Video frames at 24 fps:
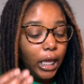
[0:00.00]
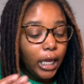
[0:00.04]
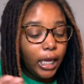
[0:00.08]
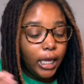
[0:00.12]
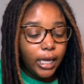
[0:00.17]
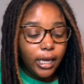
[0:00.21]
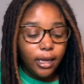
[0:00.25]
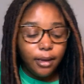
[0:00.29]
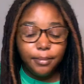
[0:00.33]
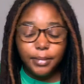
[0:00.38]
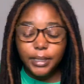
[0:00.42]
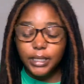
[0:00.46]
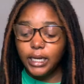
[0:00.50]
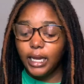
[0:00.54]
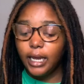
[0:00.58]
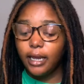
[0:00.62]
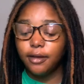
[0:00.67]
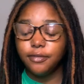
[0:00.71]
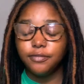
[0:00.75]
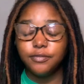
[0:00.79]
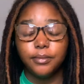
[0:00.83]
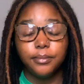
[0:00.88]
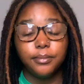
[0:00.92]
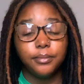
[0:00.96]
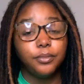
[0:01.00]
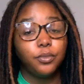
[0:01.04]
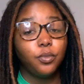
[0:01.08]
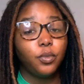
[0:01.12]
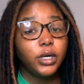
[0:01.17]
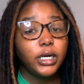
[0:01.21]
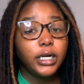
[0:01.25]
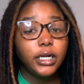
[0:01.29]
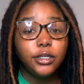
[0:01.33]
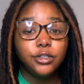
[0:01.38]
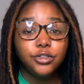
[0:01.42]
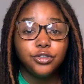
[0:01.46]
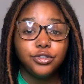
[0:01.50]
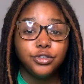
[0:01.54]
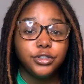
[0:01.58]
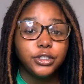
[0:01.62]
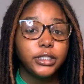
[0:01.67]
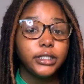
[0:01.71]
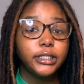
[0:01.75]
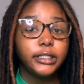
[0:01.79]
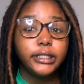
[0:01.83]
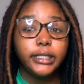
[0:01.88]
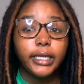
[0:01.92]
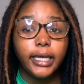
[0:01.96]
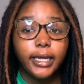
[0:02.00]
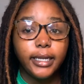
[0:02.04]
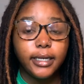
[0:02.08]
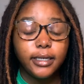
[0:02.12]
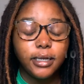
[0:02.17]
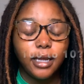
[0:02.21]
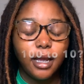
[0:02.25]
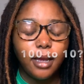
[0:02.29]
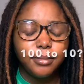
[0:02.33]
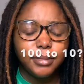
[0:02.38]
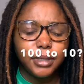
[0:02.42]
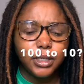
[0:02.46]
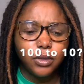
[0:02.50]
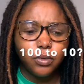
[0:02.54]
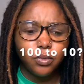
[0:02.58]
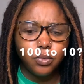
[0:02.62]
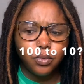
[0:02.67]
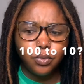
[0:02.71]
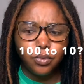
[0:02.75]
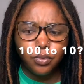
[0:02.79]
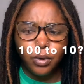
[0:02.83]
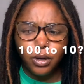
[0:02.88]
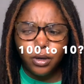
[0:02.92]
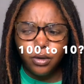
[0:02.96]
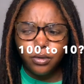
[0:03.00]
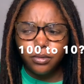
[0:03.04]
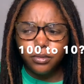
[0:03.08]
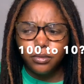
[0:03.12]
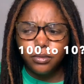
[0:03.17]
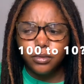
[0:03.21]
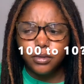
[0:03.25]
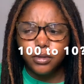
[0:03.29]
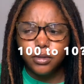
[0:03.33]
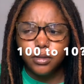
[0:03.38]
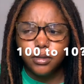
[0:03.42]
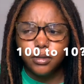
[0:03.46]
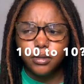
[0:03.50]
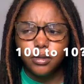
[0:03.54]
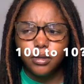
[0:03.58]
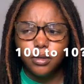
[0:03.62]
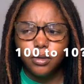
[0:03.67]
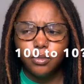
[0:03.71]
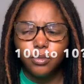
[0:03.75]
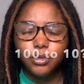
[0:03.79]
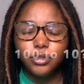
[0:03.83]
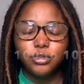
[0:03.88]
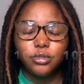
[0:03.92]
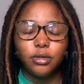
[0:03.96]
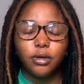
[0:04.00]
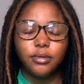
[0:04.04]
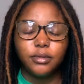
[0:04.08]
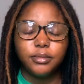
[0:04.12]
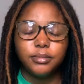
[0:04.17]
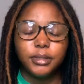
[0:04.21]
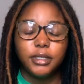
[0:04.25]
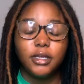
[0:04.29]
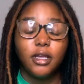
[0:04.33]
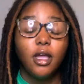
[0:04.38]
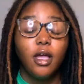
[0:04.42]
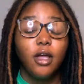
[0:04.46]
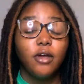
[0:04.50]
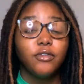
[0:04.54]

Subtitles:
it'd be like from 100 to 10. I mean, whoa, what's wrong with me?